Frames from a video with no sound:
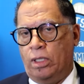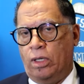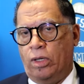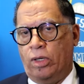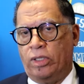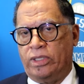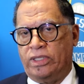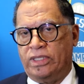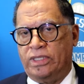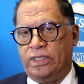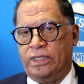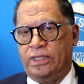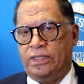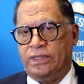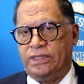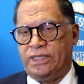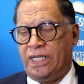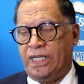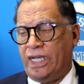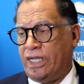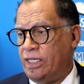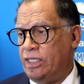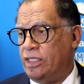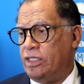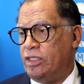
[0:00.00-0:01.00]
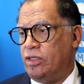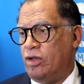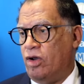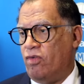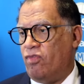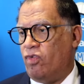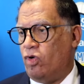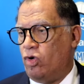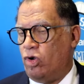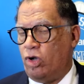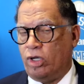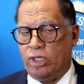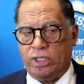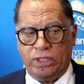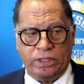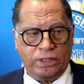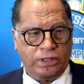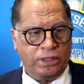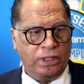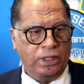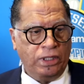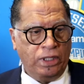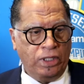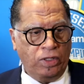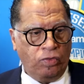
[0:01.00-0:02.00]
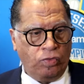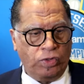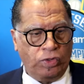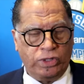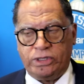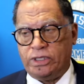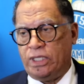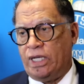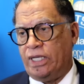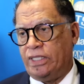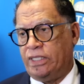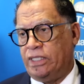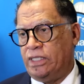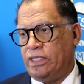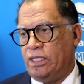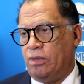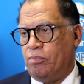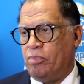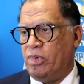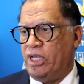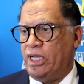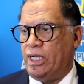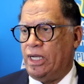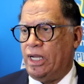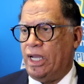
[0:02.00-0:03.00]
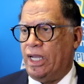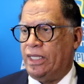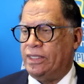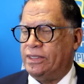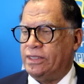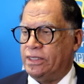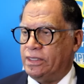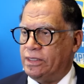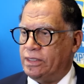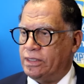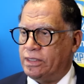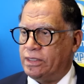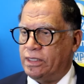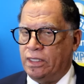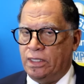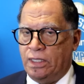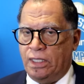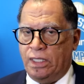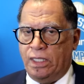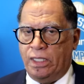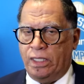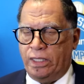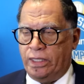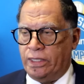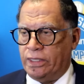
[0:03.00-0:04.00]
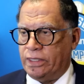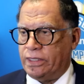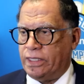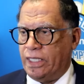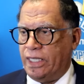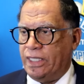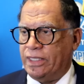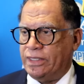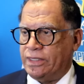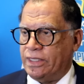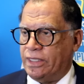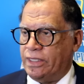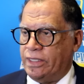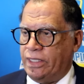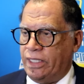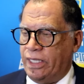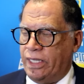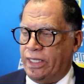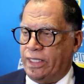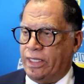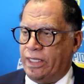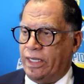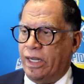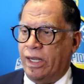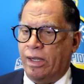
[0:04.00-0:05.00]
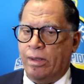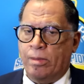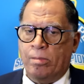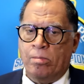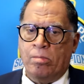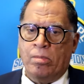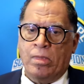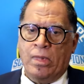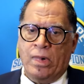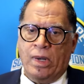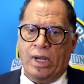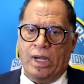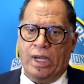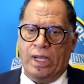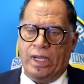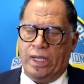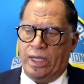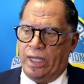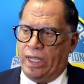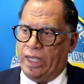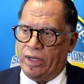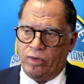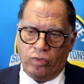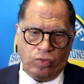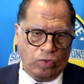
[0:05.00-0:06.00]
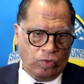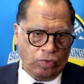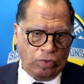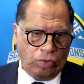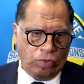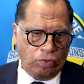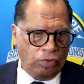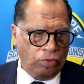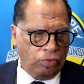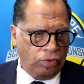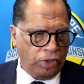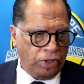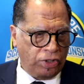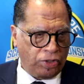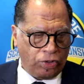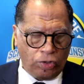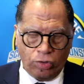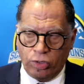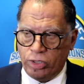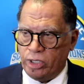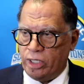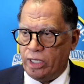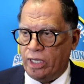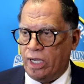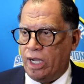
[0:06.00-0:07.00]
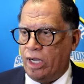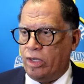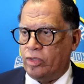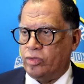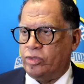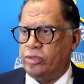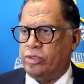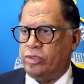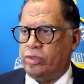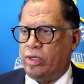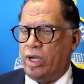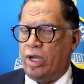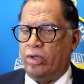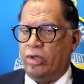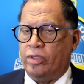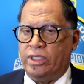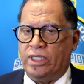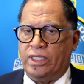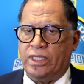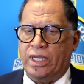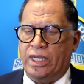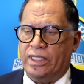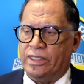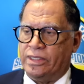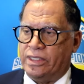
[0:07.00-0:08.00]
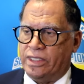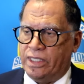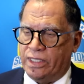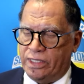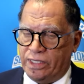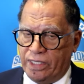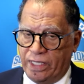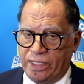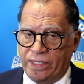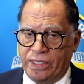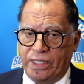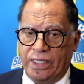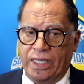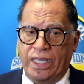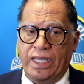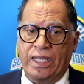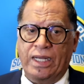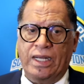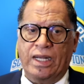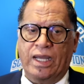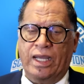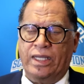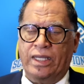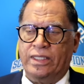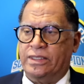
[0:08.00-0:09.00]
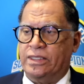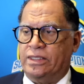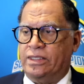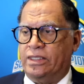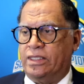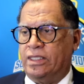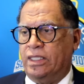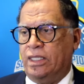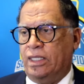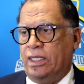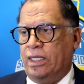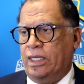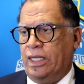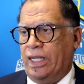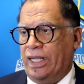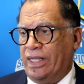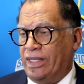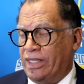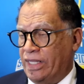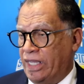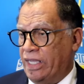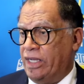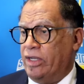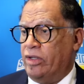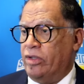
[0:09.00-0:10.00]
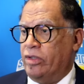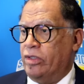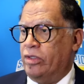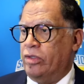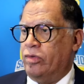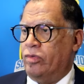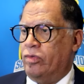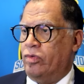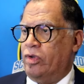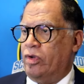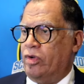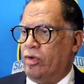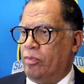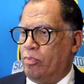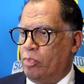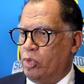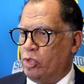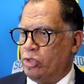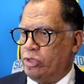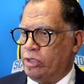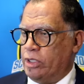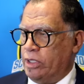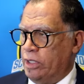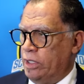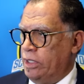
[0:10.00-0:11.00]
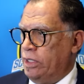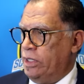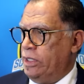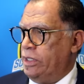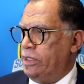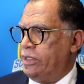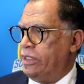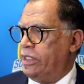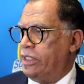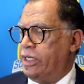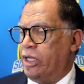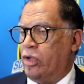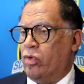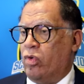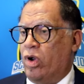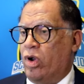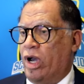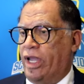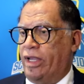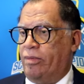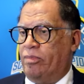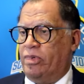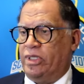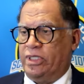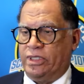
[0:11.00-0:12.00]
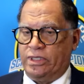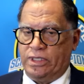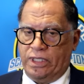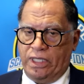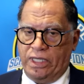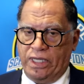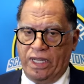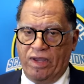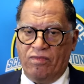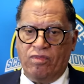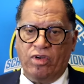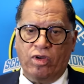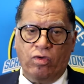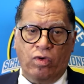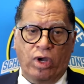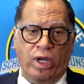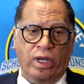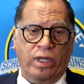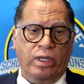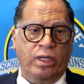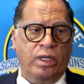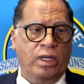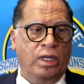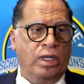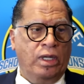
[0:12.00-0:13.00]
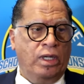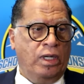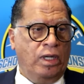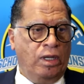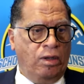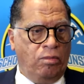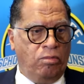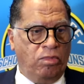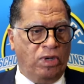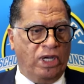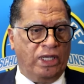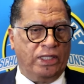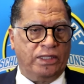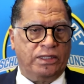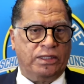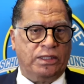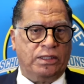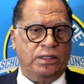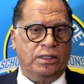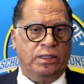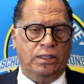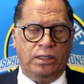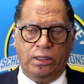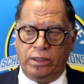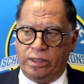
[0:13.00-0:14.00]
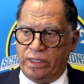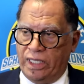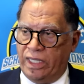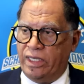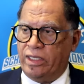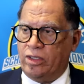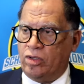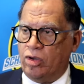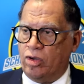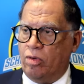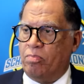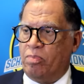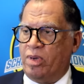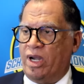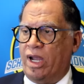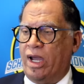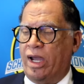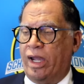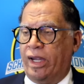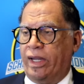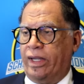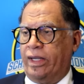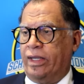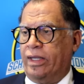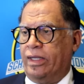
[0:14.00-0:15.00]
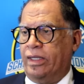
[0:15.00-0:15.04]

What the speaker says: on the 2nd of August, we're starting the B license in KZN. And we're rolling out throughout the country, and then the A license, and then we'll put the requirements. And everyone must then comply,